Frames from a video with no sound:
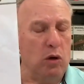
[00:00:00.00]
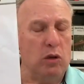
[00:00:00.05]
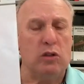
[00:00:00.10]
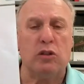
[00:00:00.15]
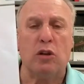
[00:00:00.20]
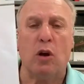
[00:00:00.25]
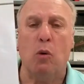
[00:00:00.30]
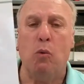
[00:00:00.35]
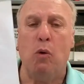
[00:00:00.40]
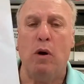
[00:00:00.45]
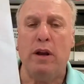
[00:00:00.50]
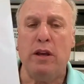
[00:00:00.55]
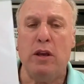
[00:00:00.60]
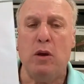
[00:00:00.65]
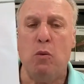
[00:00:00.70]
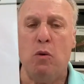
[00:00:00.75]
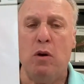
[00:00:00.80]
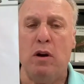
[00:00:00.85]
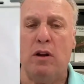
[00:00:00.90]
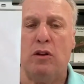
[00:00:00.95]
So what
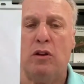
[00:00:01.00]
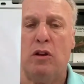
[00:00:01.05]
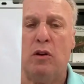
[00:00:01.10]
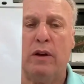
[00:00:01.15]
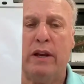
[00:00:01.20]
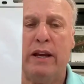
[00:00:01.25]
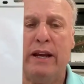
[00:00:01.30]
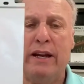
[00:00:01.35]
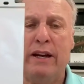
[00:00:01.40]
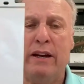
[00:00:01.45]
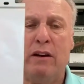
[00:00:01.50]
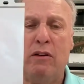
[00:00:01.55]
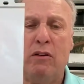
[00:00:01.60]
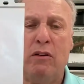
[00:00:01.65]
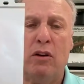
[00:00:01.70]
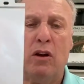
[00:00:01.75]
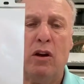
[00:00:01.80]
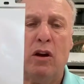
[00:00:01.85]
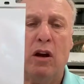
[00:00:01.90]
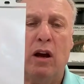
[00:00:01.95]
you want to do
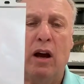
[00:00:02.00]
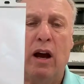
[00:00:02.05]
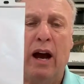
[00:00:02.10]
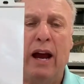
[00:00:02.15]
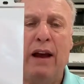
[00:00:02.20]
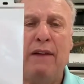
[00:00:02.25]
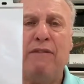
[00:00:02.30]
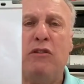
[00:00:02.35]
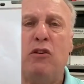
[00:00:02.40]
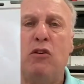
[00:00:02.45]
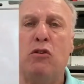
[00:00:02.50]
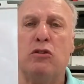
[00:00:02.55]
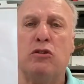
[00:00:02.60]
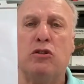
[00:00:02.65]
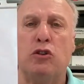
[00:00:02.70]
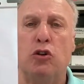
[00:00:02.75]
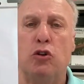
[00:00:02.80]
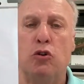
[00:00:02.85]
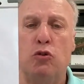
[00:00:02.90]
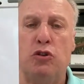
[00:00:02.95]
here, I've
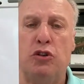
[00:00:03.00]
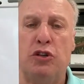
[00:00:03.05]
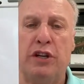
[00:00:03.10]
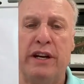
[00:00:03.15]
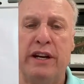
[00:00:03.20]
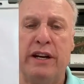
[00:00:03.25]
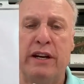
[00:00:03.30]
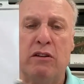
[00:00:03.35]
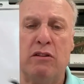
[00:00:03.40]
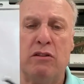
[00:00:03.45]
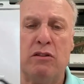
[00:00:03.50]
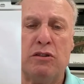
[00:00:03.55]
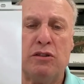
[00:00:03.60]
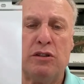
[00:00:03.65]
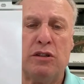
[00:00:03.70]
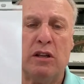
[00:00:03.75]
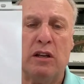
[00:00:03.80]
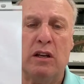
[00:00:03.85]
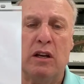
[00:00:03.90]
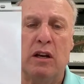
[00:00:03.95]
used 2
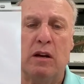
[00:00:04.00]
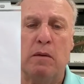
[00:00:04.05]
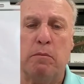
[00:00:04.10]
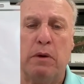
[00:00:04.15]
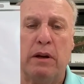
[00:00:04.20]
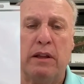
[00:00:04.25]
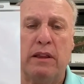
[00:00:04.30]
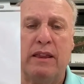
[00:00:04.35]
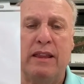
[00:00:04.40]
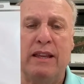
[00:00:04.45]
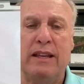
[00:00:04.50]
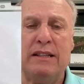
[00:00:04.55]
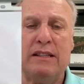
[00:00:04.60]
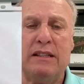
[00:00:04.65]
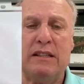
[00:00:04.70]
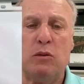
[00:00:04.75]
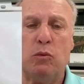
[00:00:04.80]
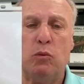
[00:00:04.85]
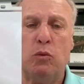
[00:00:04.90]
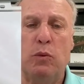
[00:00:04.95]
chairs, but
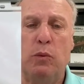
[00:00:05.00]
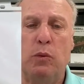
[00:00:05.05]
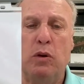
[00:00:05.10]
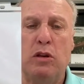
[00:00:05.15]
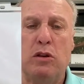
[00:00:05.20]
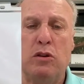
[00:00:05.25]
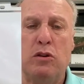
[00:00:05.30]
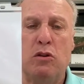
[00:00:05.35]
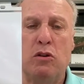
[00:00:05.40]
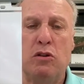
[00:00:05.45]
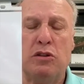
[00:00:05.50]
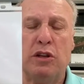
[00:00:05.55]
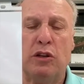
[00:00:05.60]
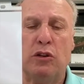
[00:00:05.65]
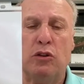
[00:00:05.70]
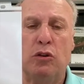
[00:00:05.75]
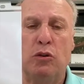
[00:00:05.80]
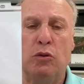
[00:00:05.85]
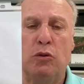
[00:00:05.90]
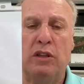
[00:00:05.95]
this, we're
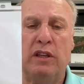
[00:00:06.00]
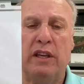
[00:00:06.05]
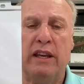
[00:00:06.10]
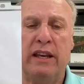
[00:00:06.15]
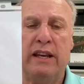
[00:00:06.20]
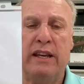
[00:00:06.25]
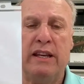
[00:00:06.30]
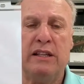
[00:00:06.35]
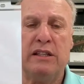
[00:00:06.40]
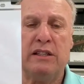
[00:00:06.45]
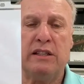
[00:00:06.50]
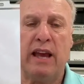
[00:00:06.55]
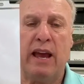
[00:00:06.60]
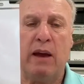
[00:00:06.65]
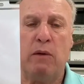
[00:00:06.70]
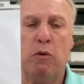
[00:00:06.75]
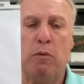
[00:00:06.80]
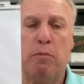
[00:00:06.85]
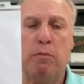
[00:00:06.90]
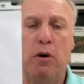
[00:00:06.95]
using 2 tees,
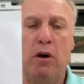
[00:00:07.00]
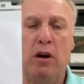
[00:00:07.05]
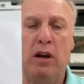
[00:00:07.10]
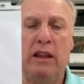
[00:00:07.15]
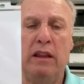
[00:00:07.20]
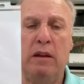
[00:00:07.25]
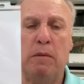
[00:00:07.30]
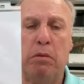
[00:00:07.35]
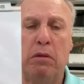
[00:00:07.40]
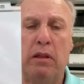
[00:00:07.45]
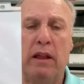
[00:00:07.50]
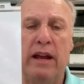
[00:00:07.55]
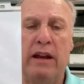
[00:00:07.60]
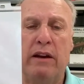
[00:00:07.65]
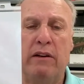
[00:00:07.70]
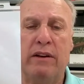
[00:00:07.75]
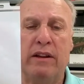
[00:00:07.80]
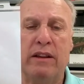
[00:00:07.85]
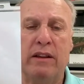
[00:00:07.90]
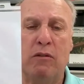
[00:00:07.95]
and we're putting the
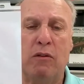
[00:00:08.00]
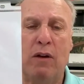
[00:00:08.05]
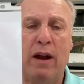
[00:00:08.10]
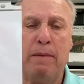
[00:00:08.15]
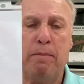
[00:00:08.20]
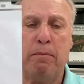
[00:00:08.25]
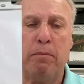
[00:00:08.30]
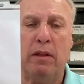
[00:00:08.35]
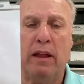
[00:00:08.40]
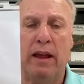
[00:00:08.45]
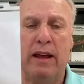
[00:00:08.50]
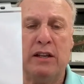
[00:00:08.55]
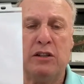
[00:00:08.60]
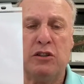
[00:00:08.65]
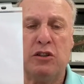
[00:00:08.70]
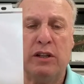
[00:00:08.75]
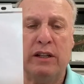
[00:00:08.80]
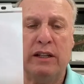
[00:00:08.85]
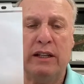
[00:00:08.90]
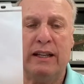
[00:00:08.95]
player in the right
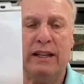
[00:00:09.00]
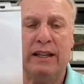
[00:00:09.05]
place.